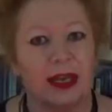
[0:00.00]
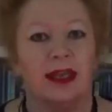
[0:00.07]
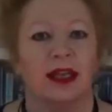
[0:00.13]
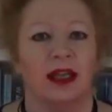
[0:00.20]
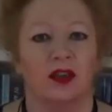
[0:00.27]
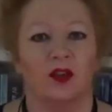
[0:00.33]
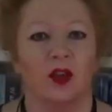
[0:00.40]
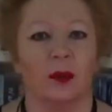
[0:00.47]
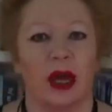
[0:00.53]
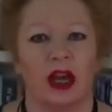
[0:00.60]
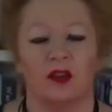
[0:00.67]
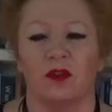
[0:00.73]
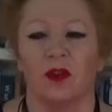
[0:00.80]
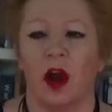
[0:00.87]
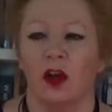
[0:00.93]
for about
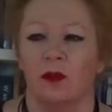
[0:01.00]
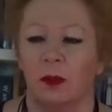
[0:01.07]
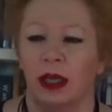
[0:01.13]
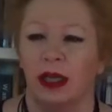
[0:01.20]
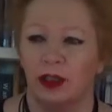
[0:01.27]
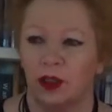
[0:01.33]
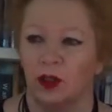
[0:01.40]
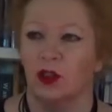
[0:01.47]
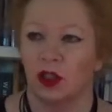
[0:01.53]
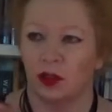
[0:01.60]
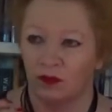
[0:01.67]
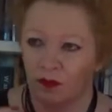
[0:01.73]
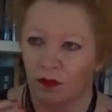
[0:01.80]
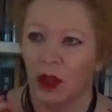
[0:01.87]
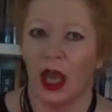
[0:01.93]
5 minutes and
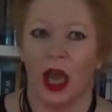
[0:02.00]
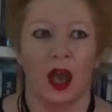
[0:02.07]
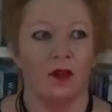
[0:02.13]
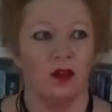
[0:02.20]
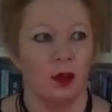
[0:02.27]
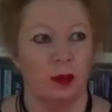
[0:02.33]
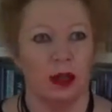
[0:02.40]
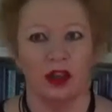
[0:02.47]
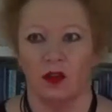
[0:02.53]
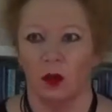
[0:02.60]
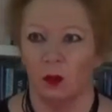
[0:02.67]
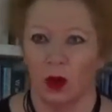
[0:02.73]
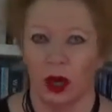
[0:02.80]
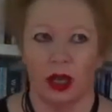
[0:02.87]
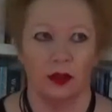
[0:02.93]
just having a bit of a
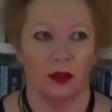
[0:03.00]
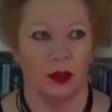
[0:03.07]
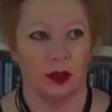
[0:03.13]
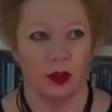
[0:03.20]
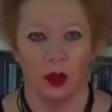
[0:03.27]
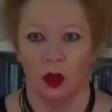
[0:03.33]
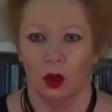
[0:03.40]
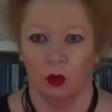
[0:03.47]
breath and